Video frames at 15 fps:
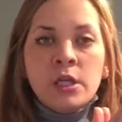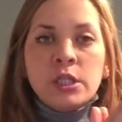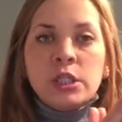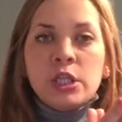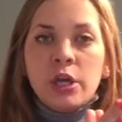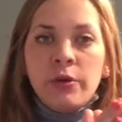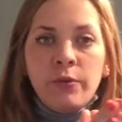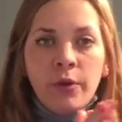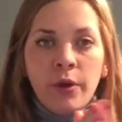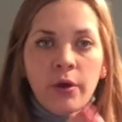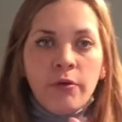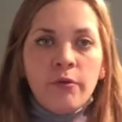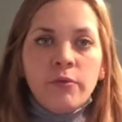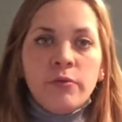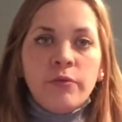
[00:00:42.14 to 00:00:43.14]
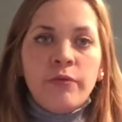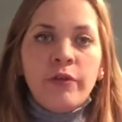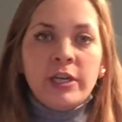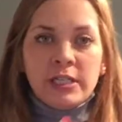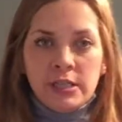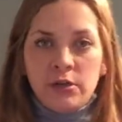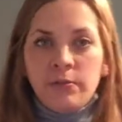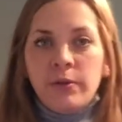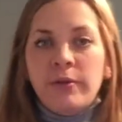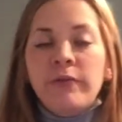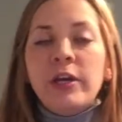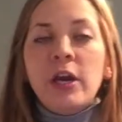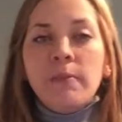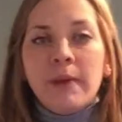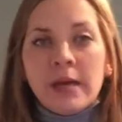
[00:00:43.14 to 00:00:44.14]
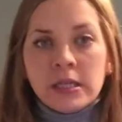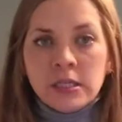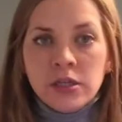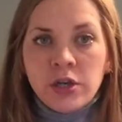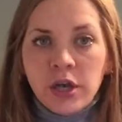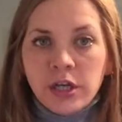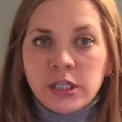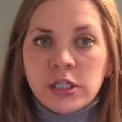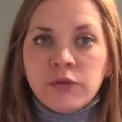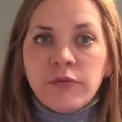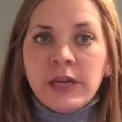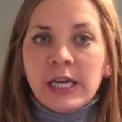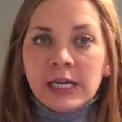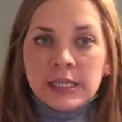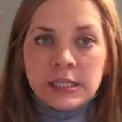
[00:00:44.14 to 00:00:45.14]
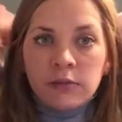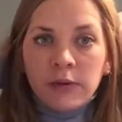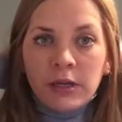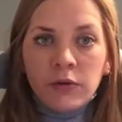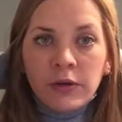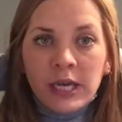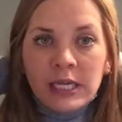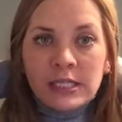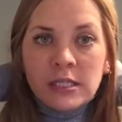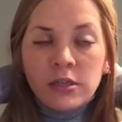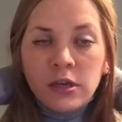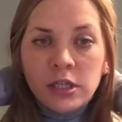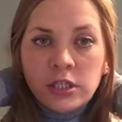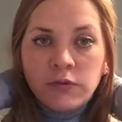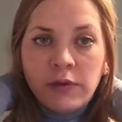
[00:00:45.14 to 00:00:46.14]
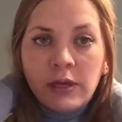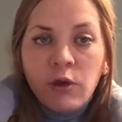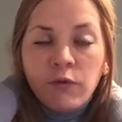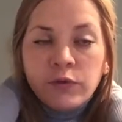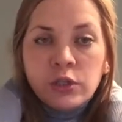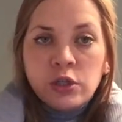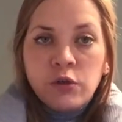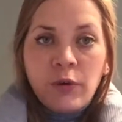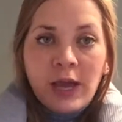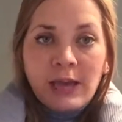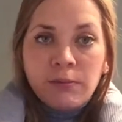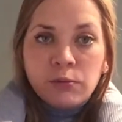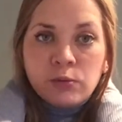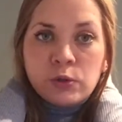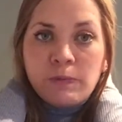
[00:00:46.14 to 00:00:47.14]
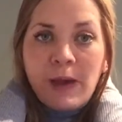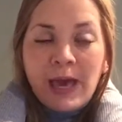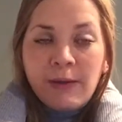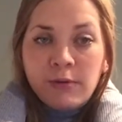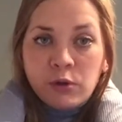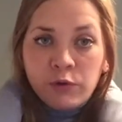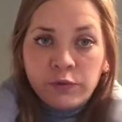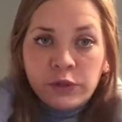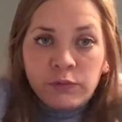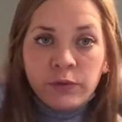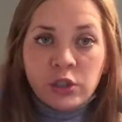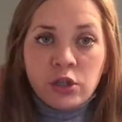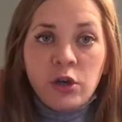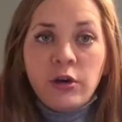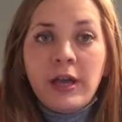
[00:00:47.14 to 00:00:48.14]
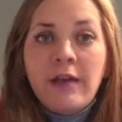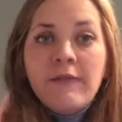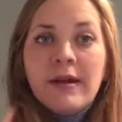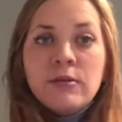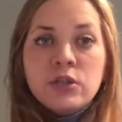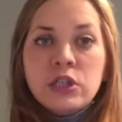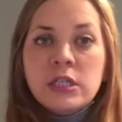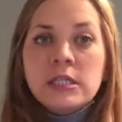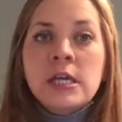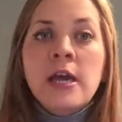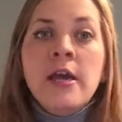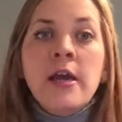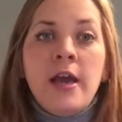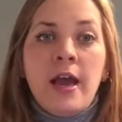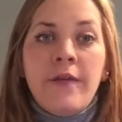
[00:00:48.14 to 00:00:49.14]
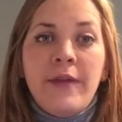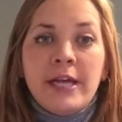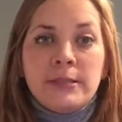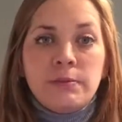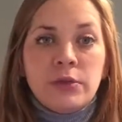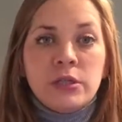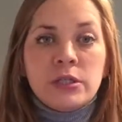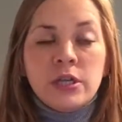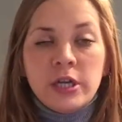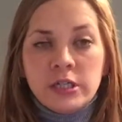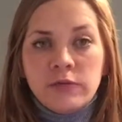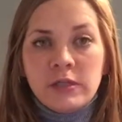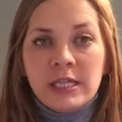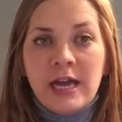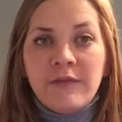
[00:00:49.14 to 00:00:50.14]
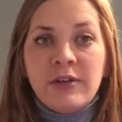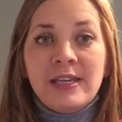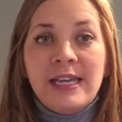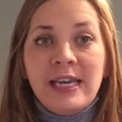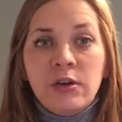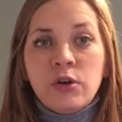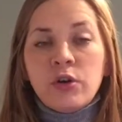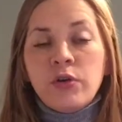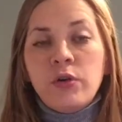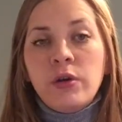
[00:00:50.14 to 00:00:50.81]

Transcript: So, for example, if we go back to nurseries, so when your kid's at nursery, often you're able to pay with childcare vouchers, and that's because nurseries have a legal